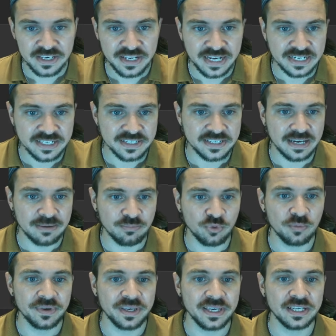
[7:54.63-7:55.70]
Next step will
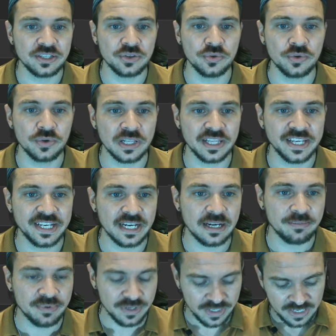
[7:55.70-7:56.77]
be to clean up.
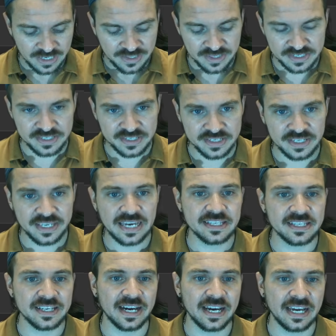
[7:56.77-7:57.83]
This is in case
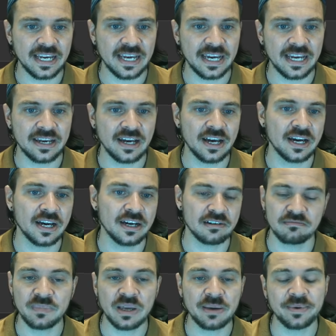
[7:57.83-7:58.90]

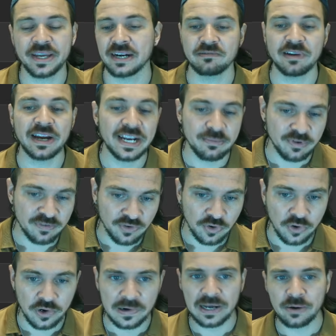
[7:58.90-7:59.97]
maybe I ran it
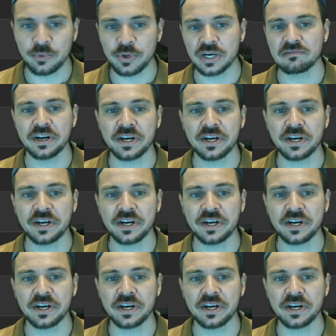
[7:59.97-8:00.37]
before and I want to run